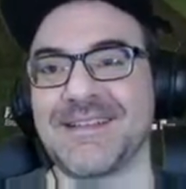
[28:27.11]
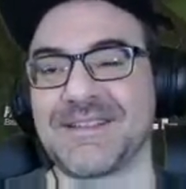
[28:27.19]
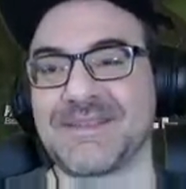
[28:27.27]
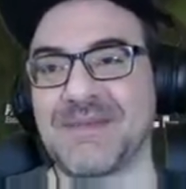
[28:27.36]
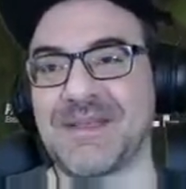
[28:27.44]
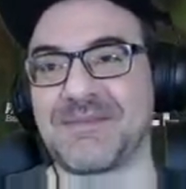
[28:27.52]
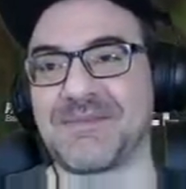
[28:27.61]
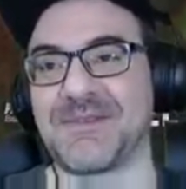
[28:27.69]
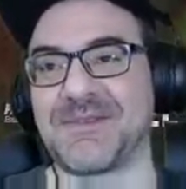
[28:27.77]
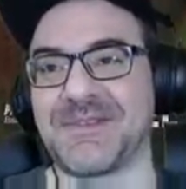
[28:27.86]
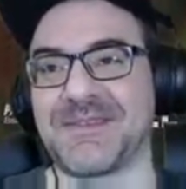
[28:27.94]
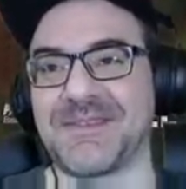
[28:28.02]

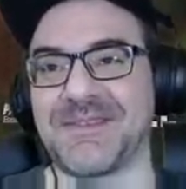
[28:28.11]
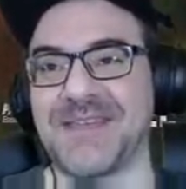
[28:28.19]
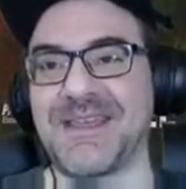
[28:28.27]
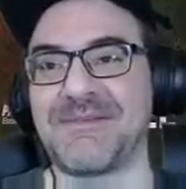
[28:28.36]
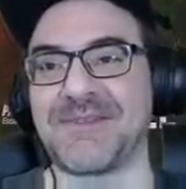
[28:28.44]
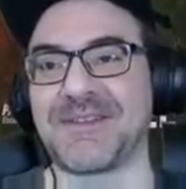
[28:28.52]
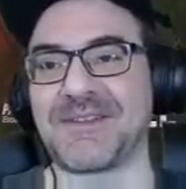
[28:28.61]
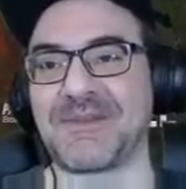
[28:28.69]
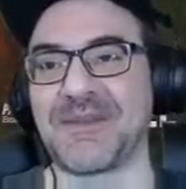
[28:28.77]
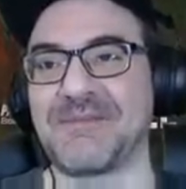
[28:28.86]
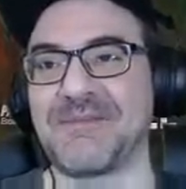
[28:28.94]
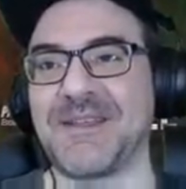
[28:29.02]
Spazpole, the hammer can
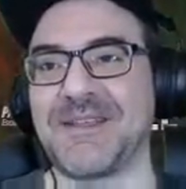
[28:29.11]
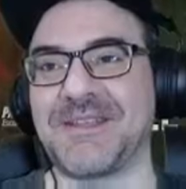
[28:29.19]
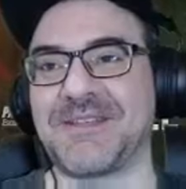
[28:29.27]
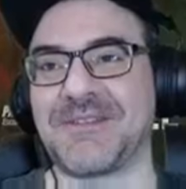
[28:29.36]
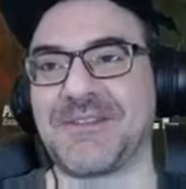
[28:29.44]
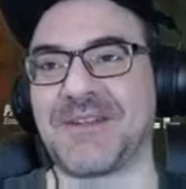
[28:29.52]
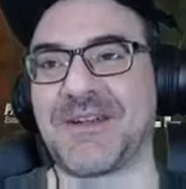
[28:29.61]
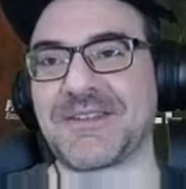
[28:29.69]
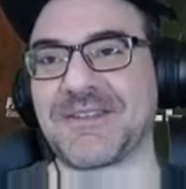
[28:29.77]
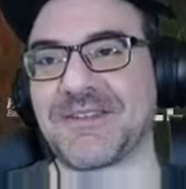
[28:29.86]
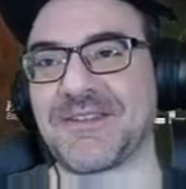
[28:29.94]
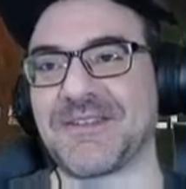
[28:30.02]
swing in many different
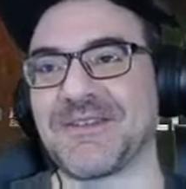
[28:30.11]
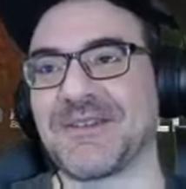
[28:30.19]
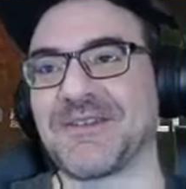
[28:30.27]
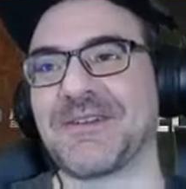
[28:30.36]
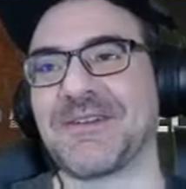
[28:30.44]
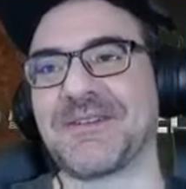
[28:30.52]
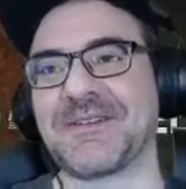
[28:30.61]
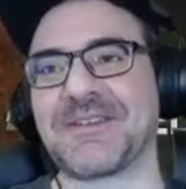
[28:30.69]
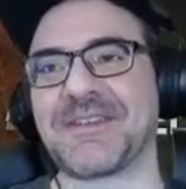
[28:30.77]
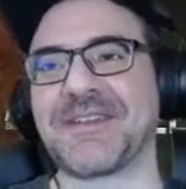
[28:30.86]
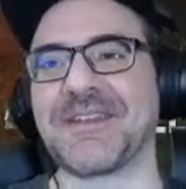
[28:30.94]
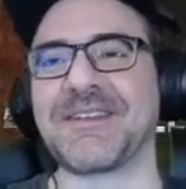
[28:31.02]
directions, you know. I'm
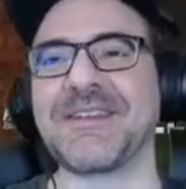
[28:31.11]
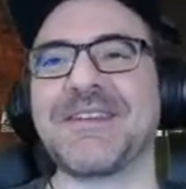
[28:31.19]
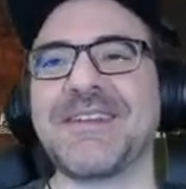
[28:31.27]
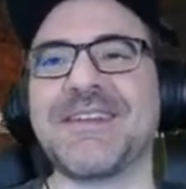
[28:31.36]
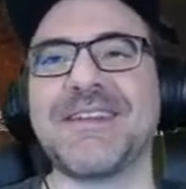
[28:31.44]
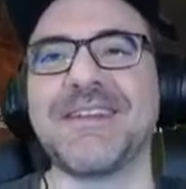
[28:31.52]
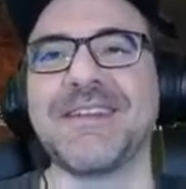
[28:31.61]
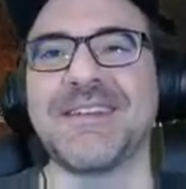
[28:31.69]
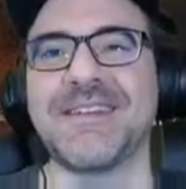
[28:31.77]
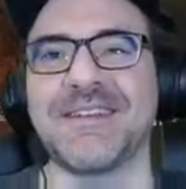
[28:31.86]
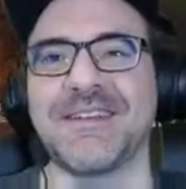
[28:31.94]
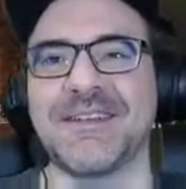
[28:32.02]
just kidding.
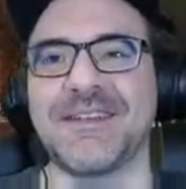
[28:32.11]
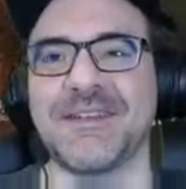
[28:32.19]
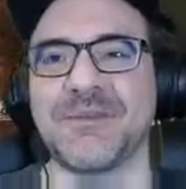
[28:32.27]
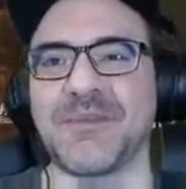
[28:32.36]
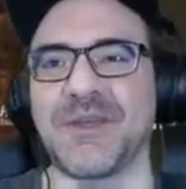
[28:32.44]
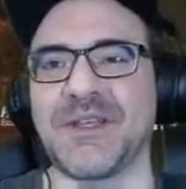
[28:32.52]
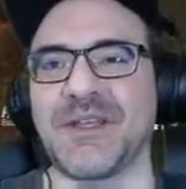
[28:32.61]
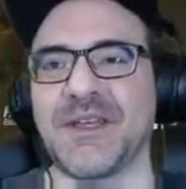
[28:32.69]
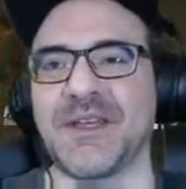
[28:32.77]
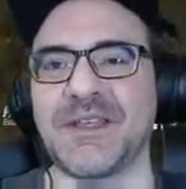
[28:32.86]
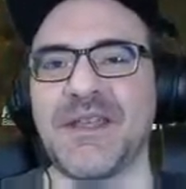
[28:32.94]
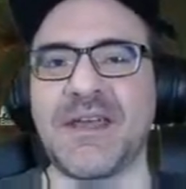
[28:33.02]

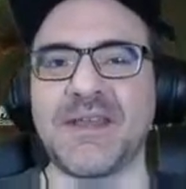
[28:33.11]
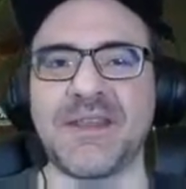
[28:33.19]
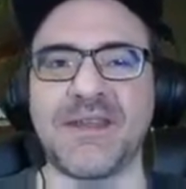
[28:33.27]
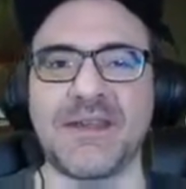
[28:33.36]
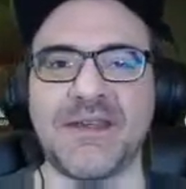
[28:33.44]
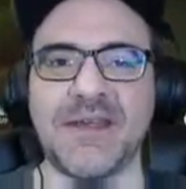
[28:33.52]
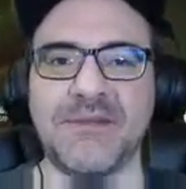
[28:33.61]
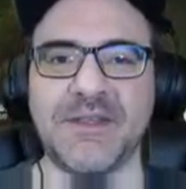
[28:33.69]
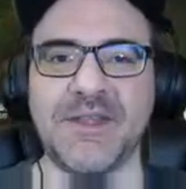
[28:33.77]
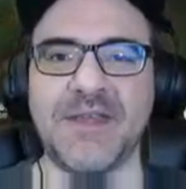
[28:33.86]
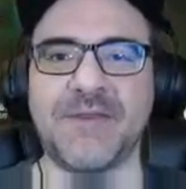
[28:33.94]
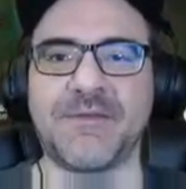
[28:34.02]
But, yeah,
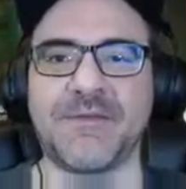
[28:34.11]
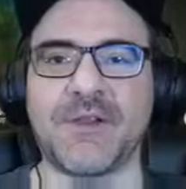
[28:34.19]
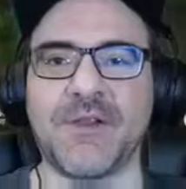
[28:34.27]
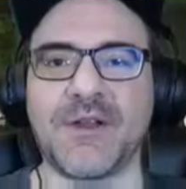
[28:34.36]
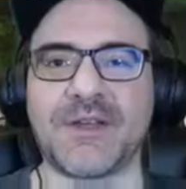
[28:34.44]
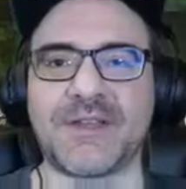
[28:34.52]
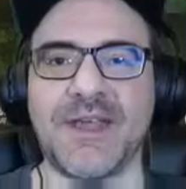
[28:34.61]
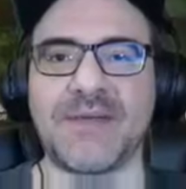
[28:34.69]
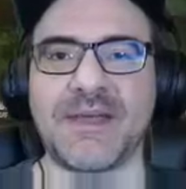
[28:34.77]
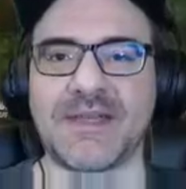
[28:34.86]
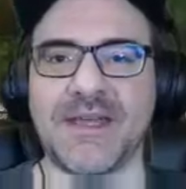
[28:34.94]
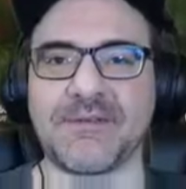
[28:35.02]
they for a long time
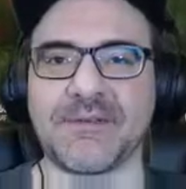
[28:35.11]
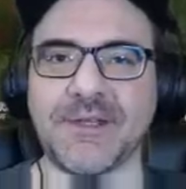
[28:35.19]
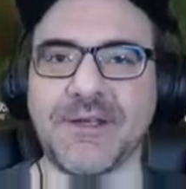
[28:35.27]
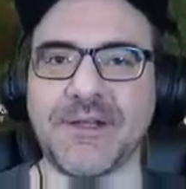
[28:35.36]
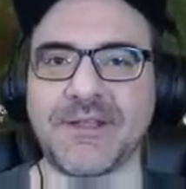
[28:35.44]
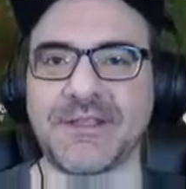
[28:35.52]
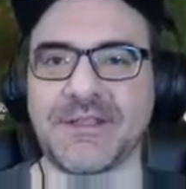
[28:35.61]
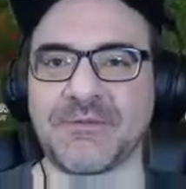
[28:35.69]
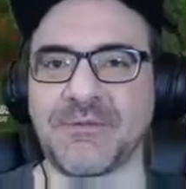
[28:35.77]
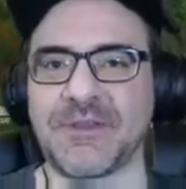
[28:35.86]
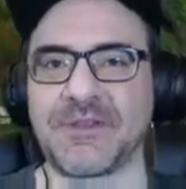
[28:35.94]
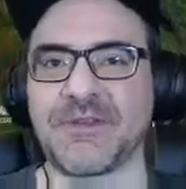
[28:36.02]
had kind of a lull and didn't
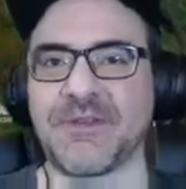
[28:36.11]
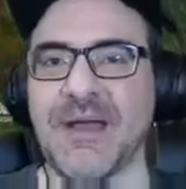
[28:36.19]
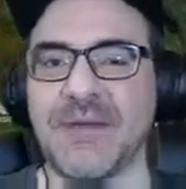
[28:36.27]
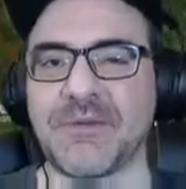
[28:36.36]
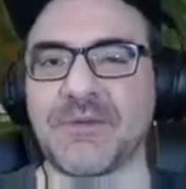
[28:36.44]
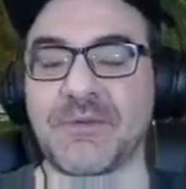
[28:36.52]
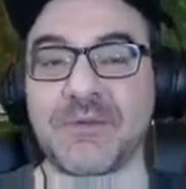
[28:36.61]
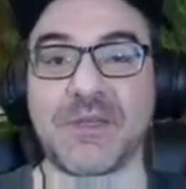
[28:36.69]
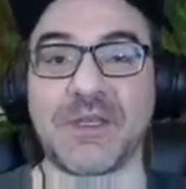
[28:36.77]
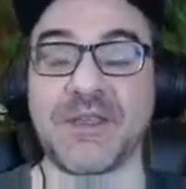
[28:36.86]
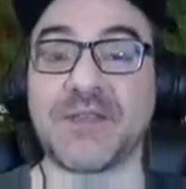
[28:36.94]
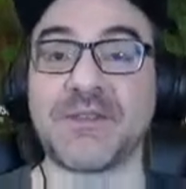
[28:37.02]
release new albums, but
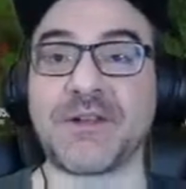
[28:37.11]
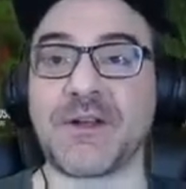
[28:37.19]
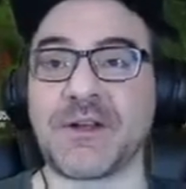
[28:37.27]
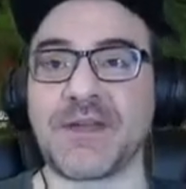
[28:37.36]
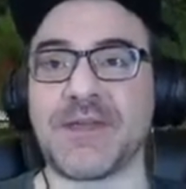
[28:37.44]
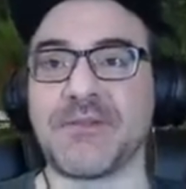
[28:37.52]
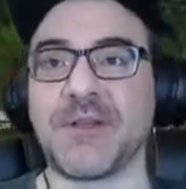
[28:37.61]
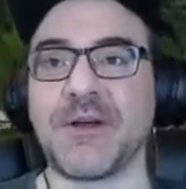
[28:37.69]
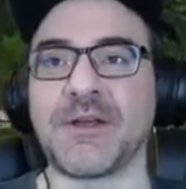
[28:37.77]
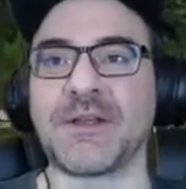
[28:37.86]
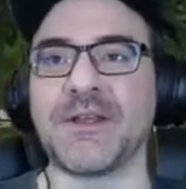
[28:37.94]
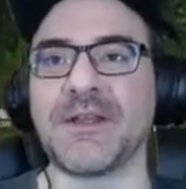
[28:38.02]
then Kickstarter came
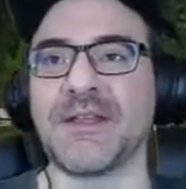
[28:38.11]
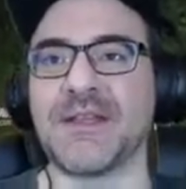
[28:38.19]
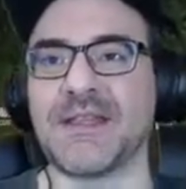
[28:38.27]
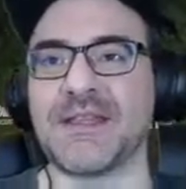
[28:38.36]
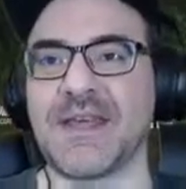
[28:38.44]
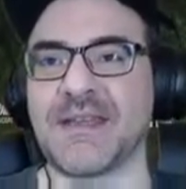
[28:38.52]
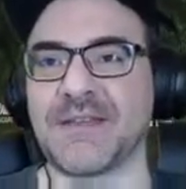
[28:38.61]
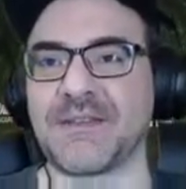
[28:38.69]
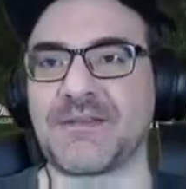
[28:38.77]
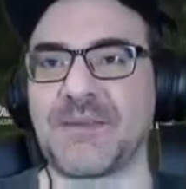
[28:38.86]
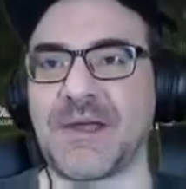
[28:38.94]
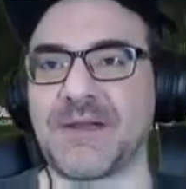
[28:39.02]
along, and that
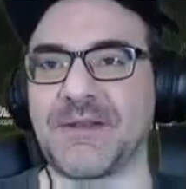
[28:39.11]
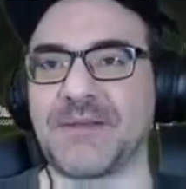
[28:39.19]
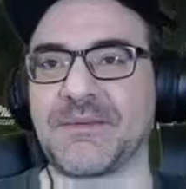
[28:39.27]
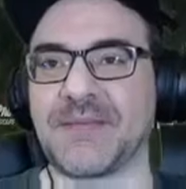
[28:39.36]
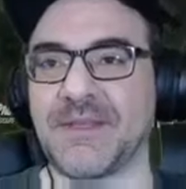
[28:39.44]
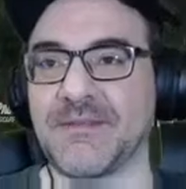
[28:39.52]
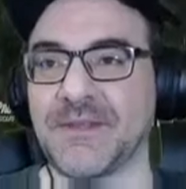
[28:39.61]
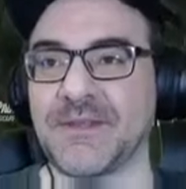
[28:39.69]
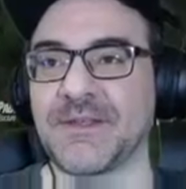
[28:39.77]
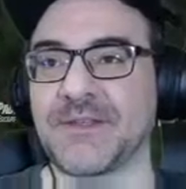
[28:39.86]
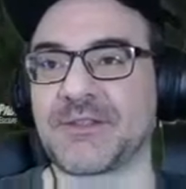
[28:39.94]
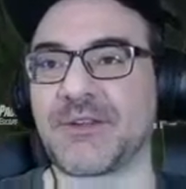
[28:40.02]
inspired them to give
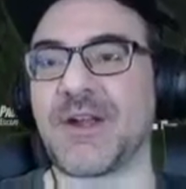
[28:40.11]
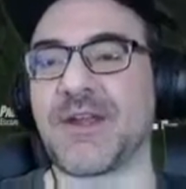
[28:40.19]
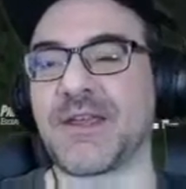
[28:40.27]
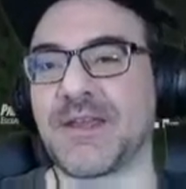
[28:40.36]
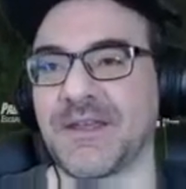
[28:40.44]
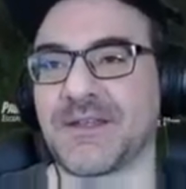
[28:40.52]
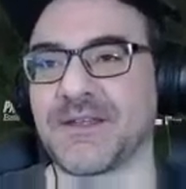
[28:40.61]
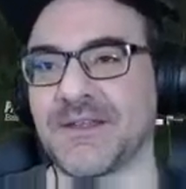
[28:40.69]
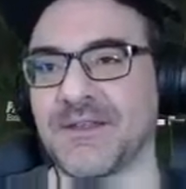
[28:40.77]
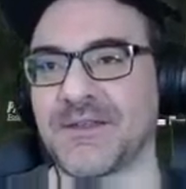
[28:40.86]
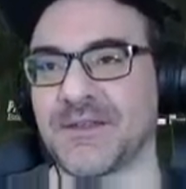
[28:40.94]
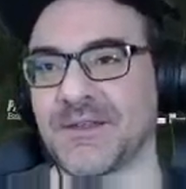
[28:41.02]
it a try, and,
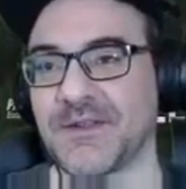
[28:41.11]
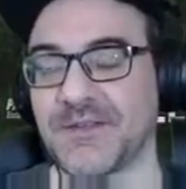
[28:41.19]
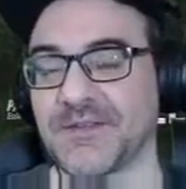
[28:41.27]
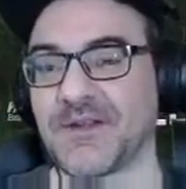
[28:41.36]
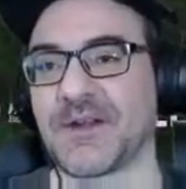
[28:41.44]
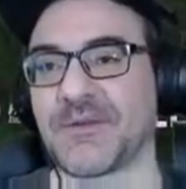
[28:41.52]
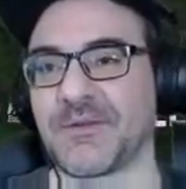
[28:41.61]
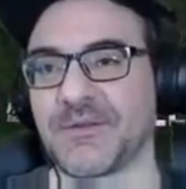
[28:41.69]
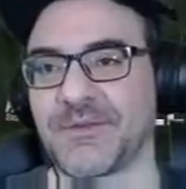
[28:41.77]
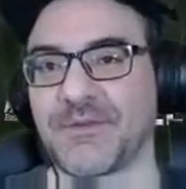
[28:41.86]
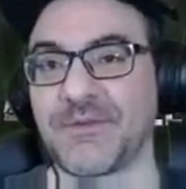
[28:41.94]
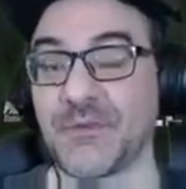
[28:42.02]
you know, their Kickstarter
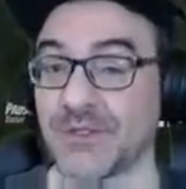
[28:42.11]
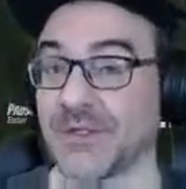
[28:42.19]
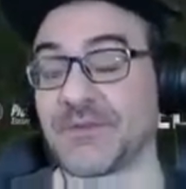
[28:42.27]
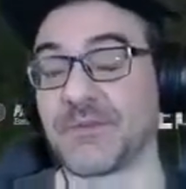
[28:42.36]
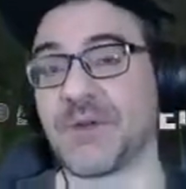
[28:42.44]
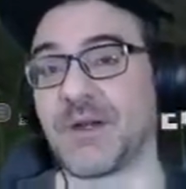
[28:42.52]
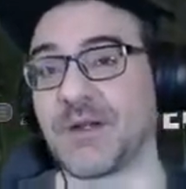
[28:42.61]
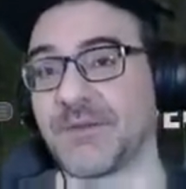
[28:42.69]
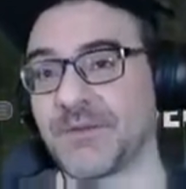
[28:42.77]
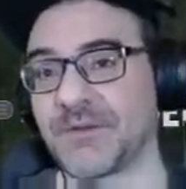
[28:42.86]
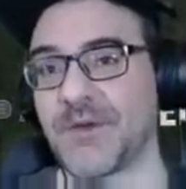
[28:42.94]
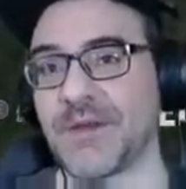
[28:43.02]
was, which I was a part of,
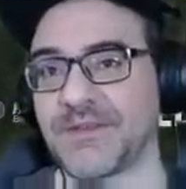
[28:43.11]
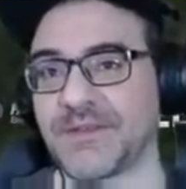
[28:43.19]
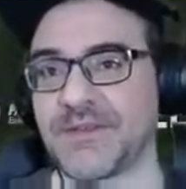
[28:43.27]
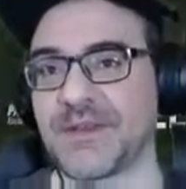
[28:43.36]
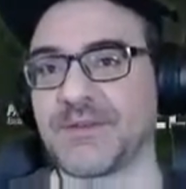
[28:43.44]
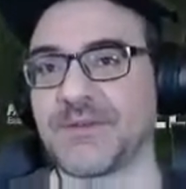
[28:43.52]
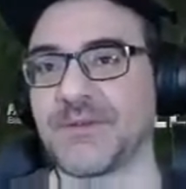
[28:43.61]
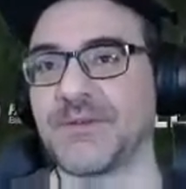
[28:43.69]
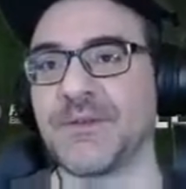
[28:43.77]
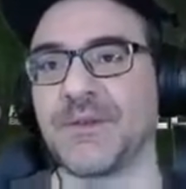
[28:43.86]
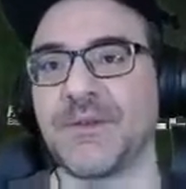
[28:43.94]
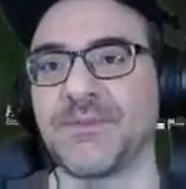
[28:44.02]
was quite successful.
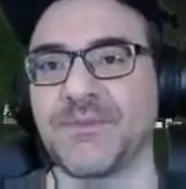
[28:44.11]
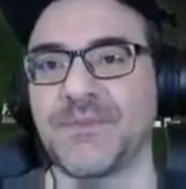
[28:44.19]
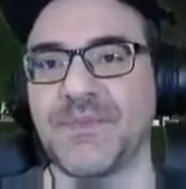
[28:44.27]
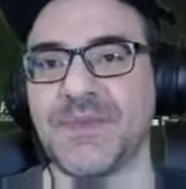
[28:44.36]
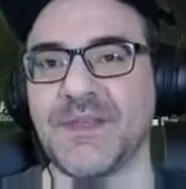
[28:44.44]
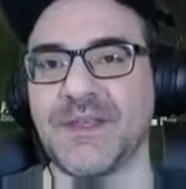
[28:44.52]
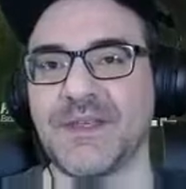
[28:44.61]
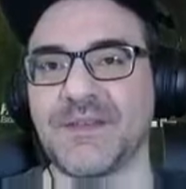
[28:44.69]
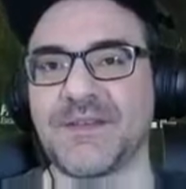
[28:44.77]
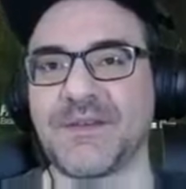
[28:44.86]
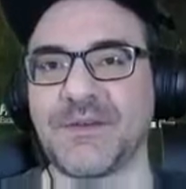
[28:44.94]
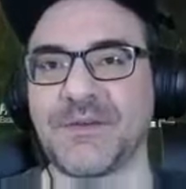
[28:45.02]
And
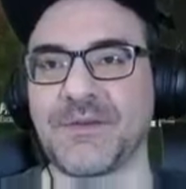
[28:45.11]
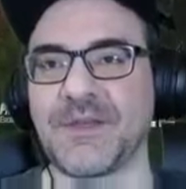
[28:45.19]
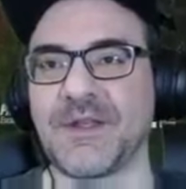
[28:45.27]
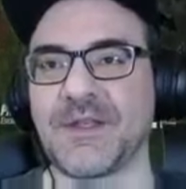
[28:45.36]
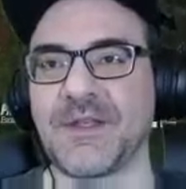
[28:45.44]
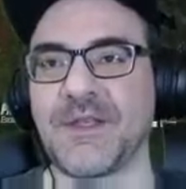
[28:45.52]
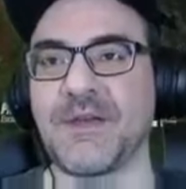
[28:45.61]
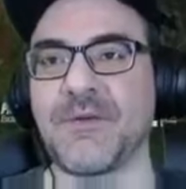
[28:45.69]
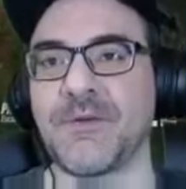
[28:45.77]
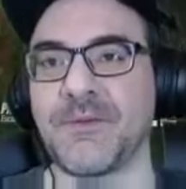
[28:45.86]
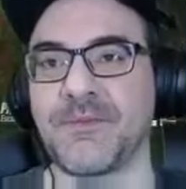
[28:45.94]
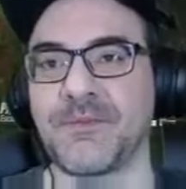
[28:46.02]
so, there you go.